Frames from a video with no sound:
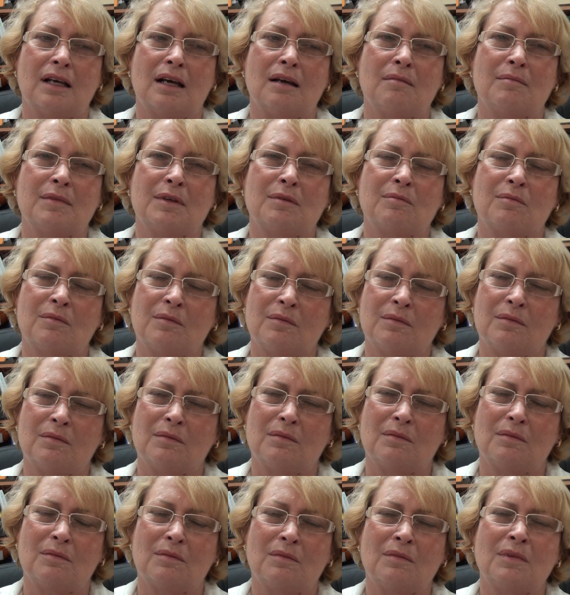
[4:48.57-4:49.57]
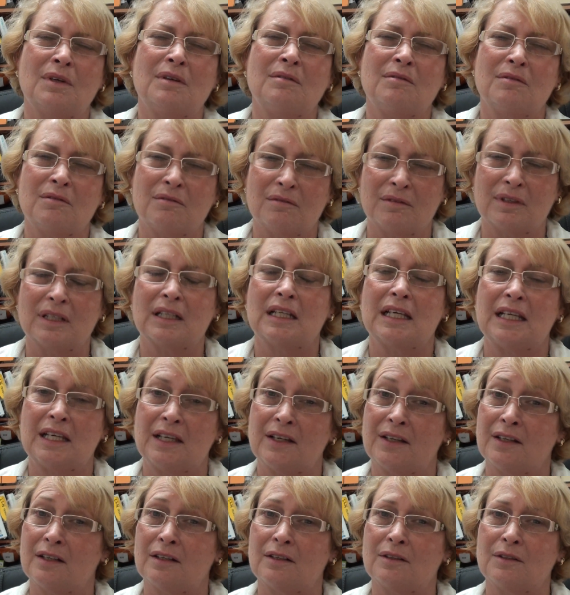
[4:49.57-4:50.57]
I mean, we were really
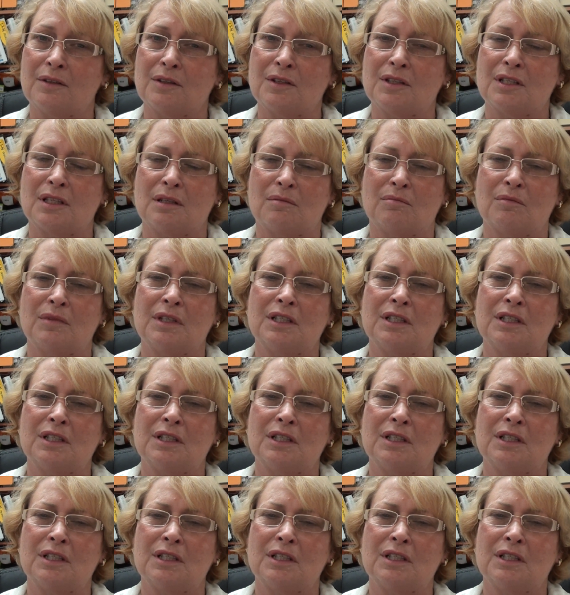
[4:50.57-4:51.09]
going to lose him.